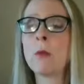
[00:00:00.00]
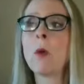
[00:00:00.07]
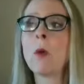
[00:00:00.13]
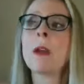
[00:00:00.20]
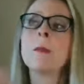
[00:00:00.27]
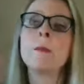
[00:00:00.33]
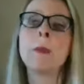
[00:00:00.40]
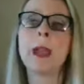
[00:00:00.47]

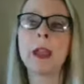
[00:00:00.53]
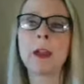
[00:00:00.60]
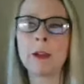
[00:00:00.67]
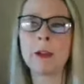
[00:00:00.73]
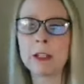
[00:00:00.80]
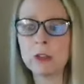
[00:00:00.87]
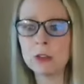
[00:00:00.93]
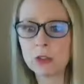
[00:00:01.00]
one
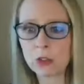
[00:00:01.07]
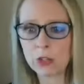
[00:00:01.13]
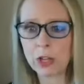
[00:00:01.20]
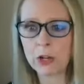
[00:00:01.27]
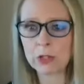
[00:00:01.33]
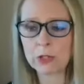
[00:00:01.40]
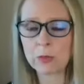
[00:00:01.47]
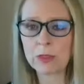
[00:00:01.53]
parent
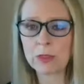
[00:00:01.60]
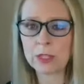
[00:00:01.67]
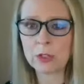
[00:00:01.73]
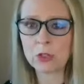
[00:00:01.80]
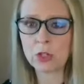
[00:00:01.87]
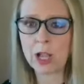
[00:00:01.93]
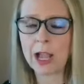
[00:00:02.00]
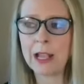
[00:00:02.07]
shares with the
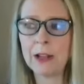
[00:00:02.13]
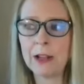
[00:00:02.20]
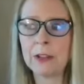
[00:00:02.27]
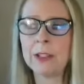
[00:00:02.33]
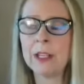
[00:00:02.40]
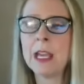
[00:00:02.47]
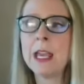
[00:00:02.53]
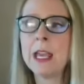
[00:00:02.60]
child,